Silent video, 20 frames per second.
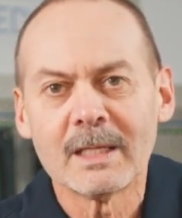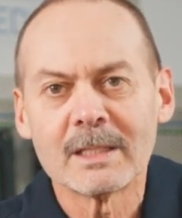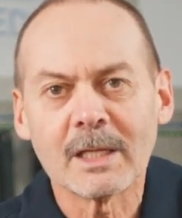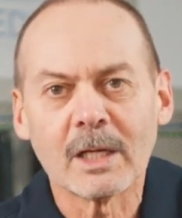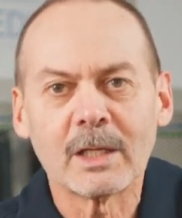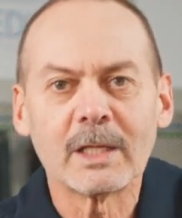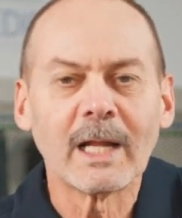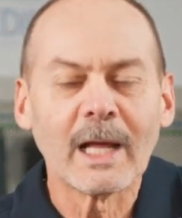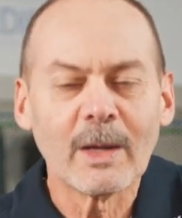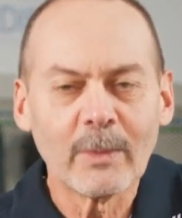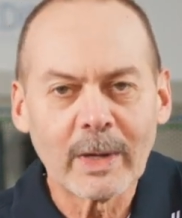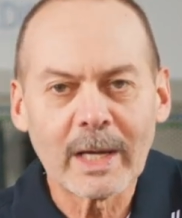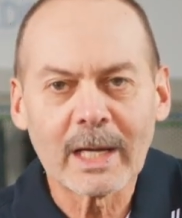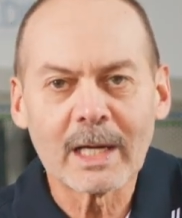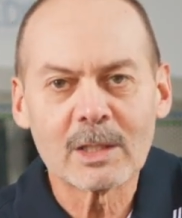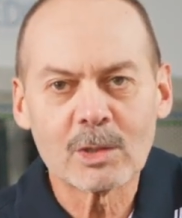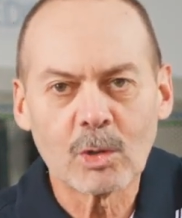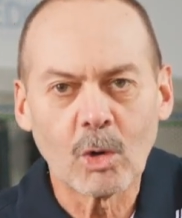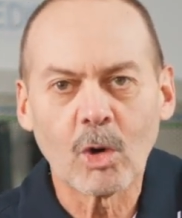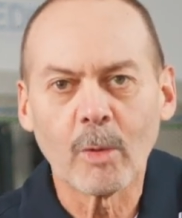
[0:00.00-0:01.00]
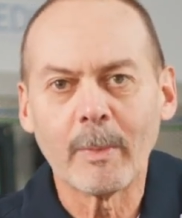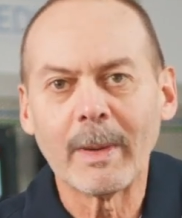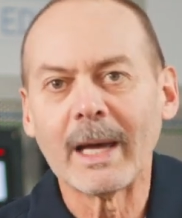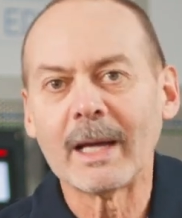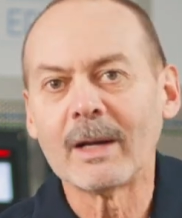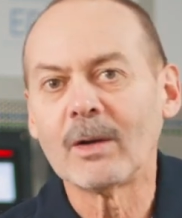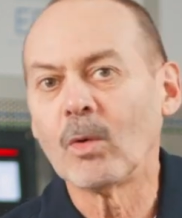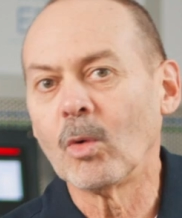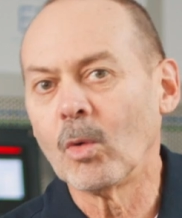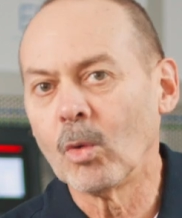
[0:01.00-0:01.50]
So today we're going to talk
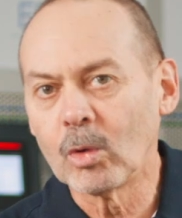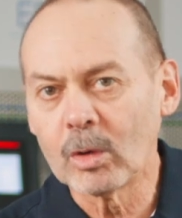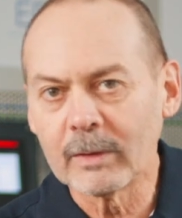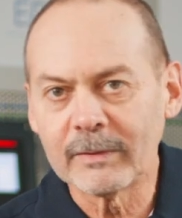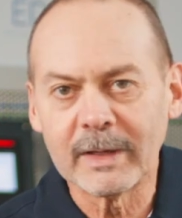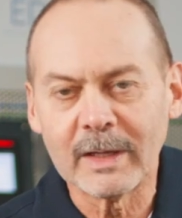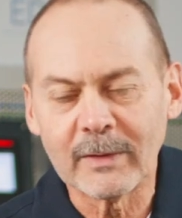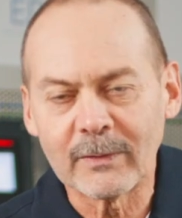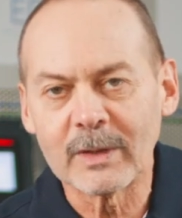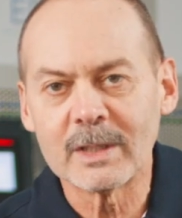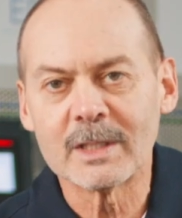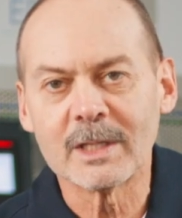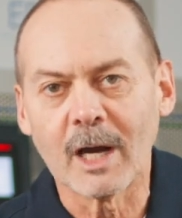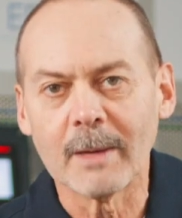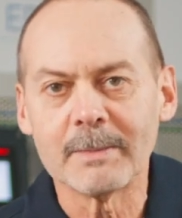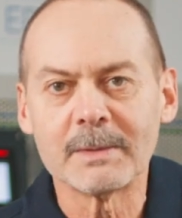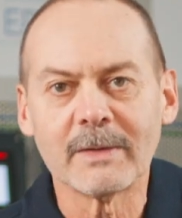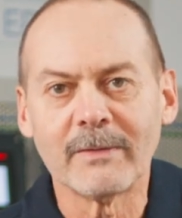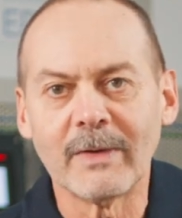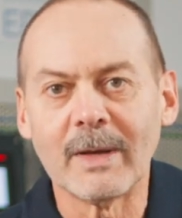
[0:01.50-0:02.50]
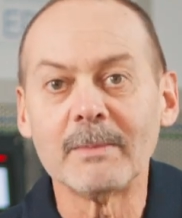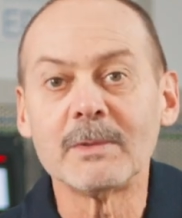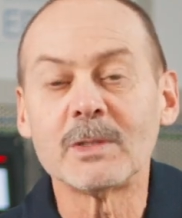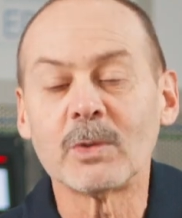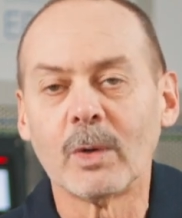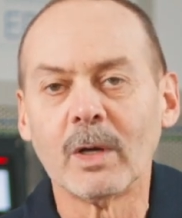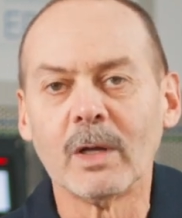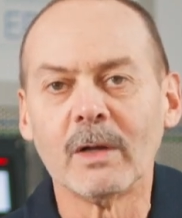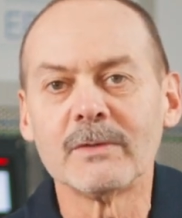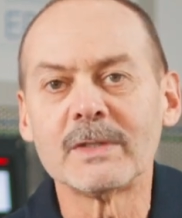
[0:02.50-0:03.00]
about all of the different types of
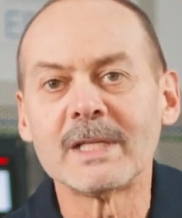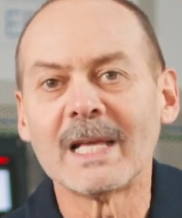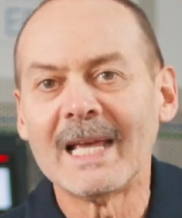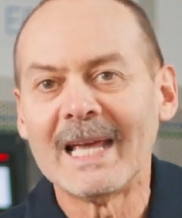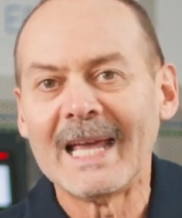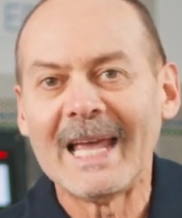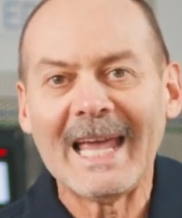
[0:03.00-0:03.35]
M12s